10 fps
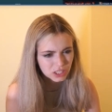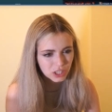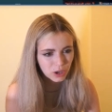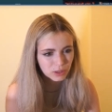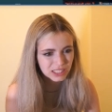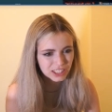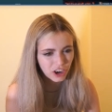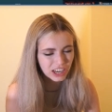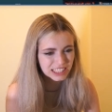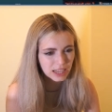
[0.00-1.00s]
So there
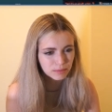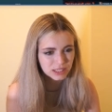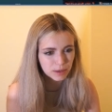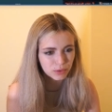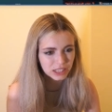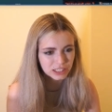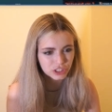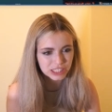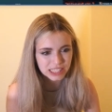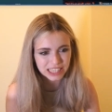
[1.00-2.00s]
are some really
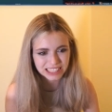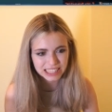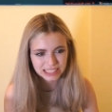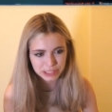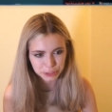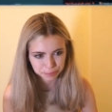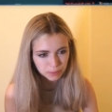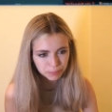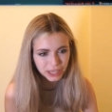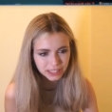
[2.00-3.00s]
interesting ideas here.
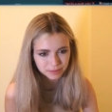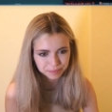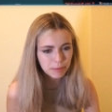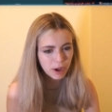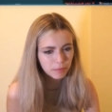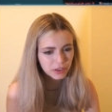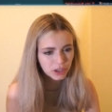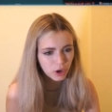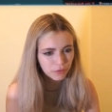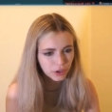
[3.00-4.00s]
But my mom
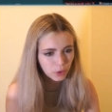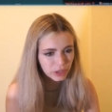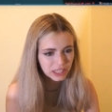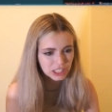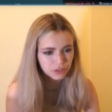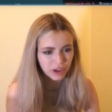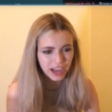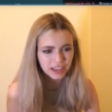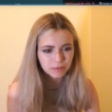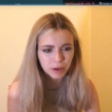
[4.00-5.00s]
didn't go for queen
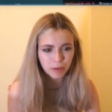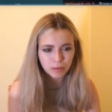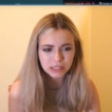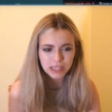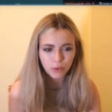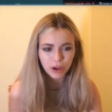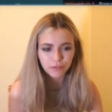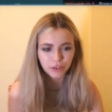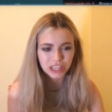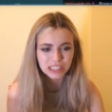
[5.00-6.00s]
h5. My mom instead
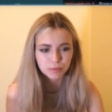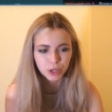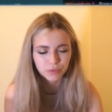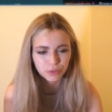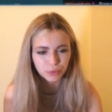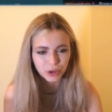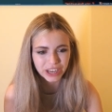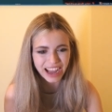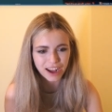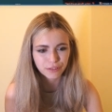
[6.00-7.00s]
went for this move,
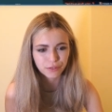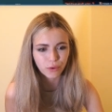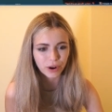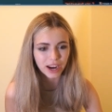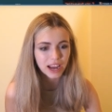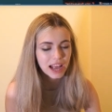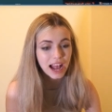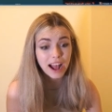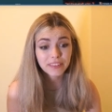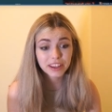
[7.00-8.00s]
rook f4.
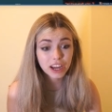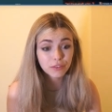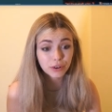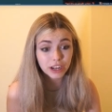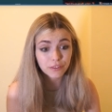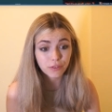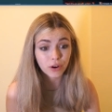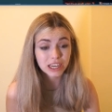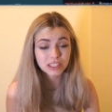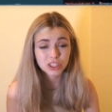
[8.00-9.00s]
And the idea of rook
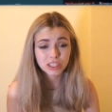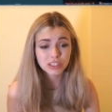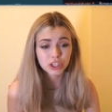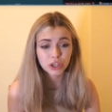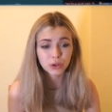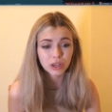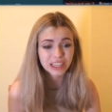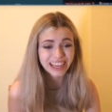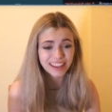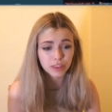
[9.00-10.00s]
f4 is just to
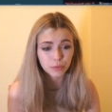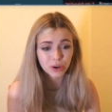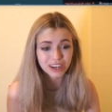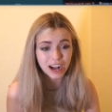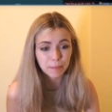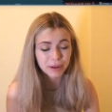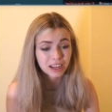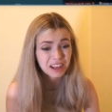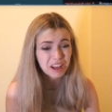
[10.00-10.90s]
get the rook up,